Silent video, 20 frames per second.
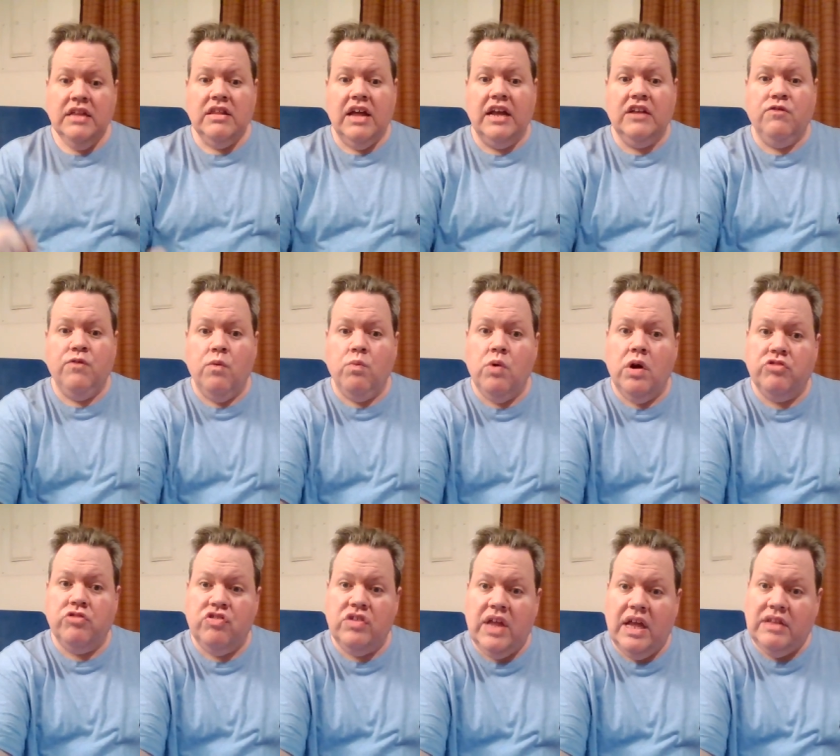Thanks for
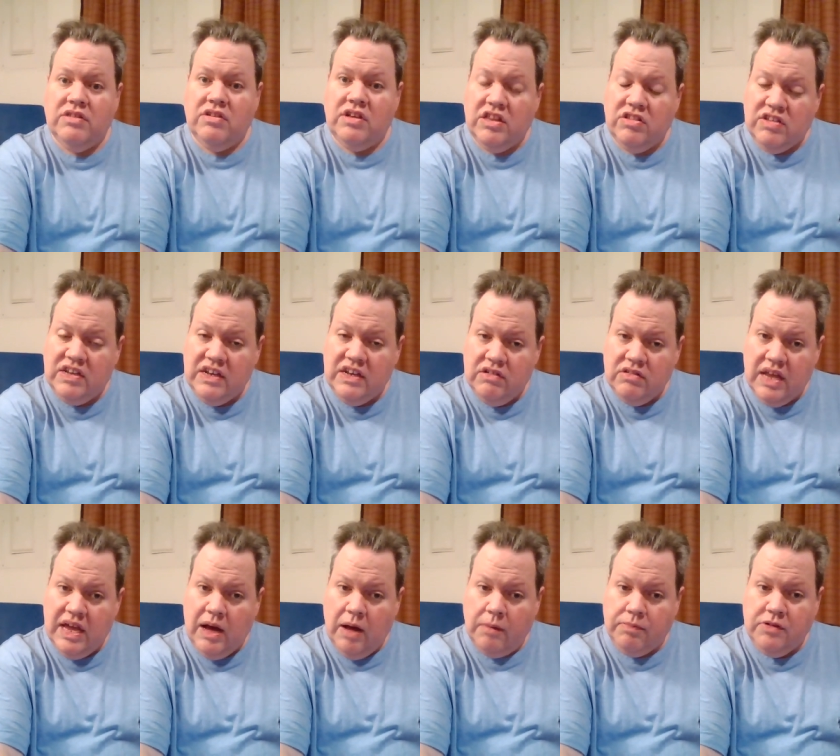watching and continue
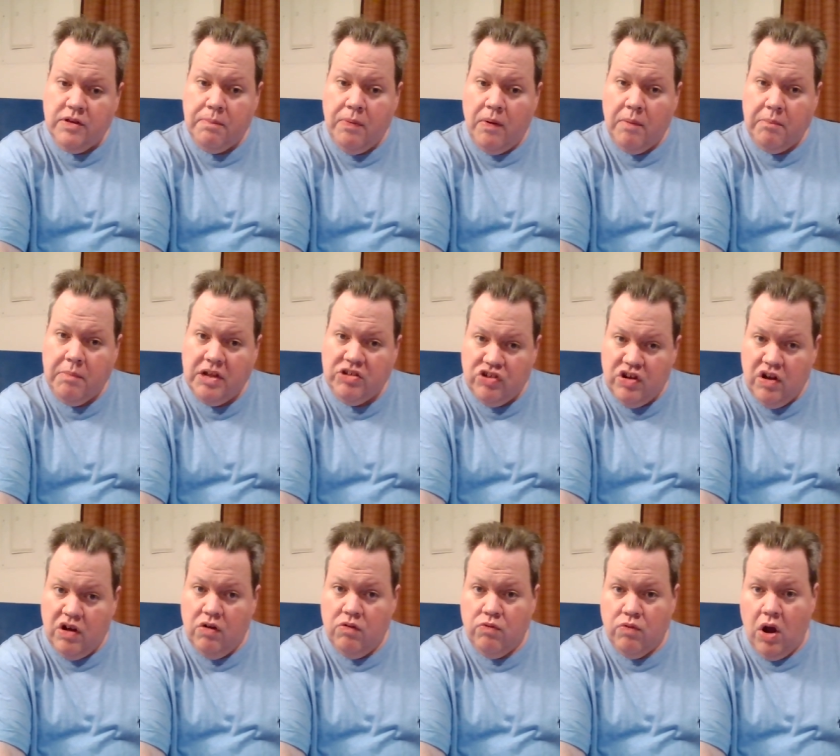to help support my
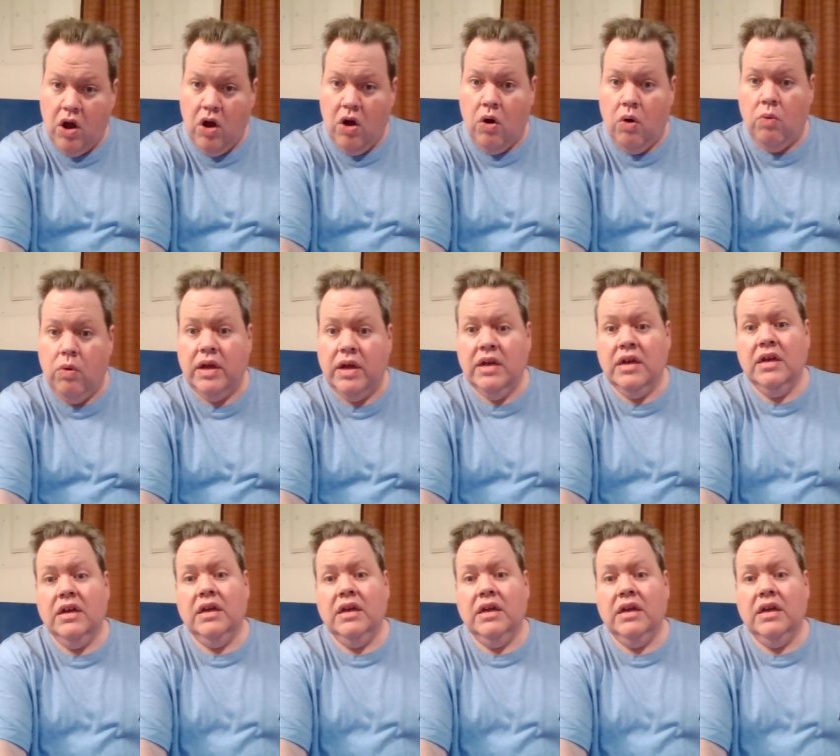channel grow